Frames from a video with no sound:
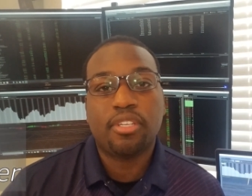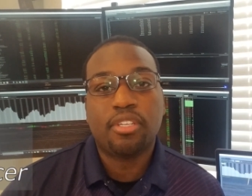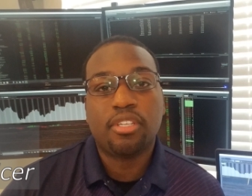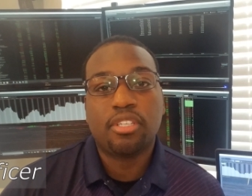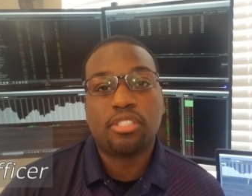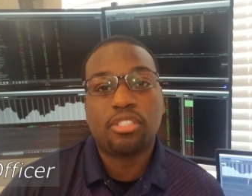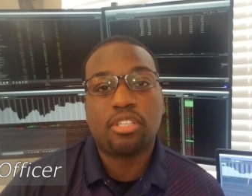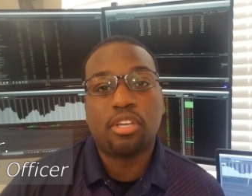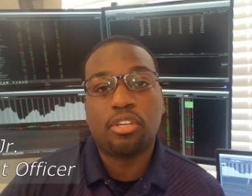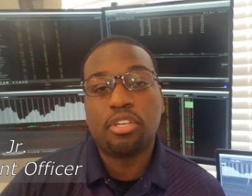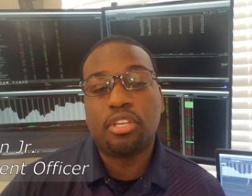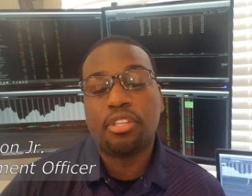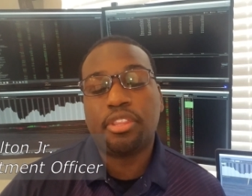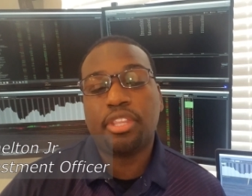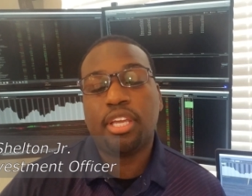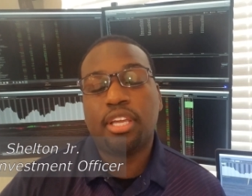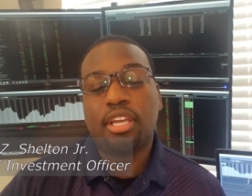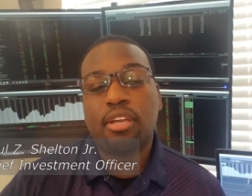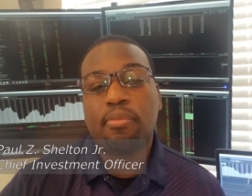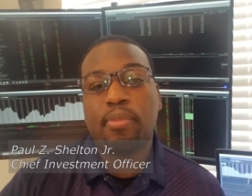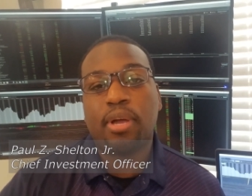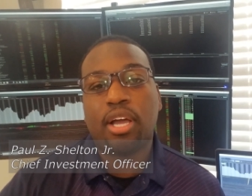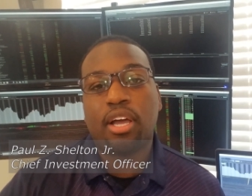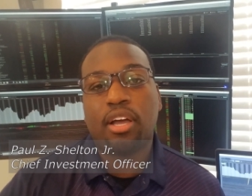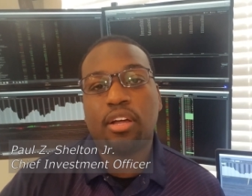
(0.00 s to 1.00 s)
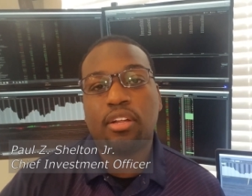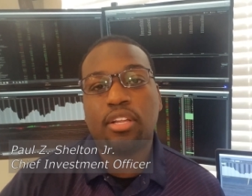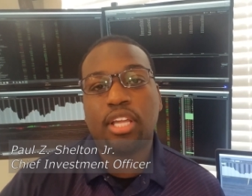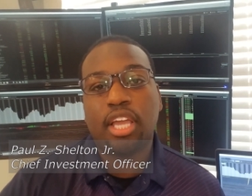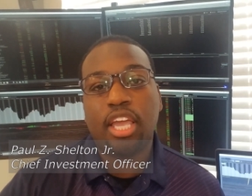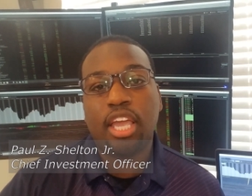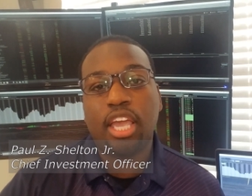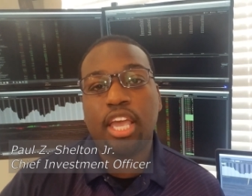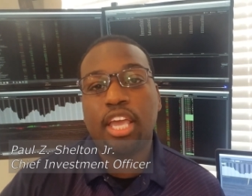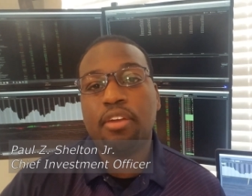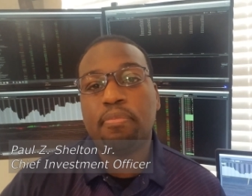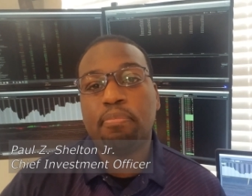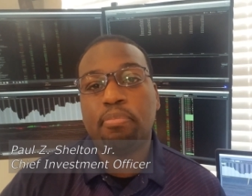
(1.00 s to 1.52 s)
So you think about
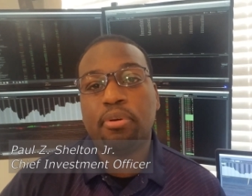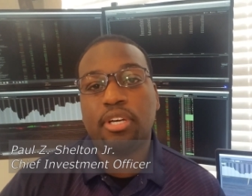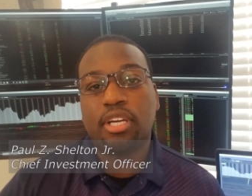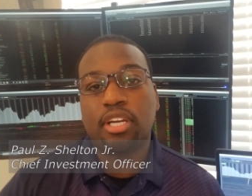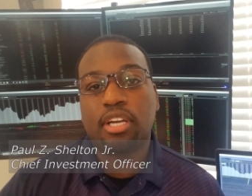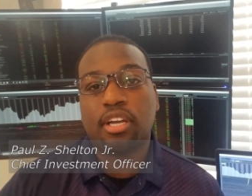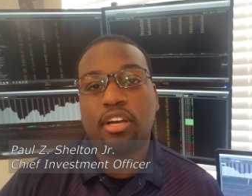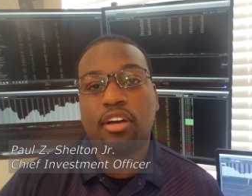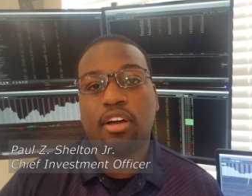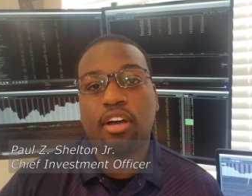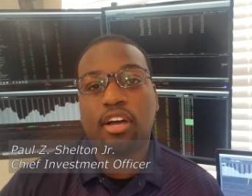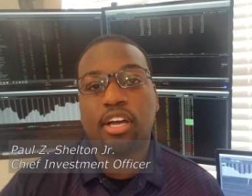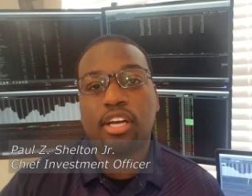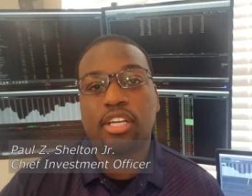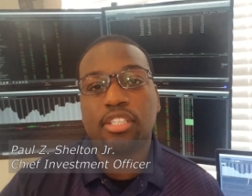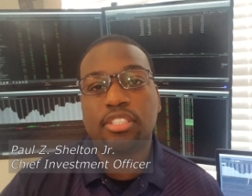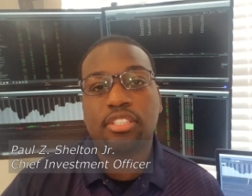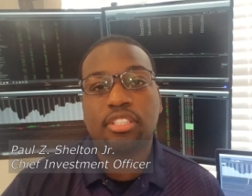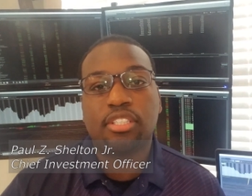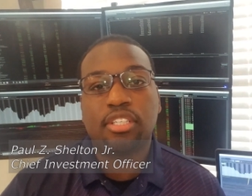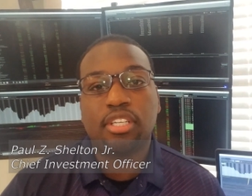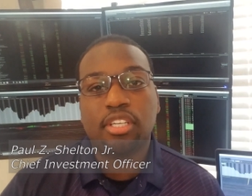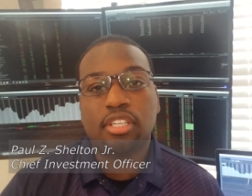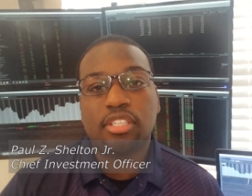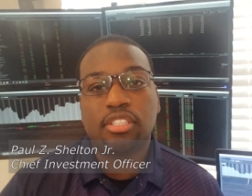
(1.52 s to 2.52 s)
input costs,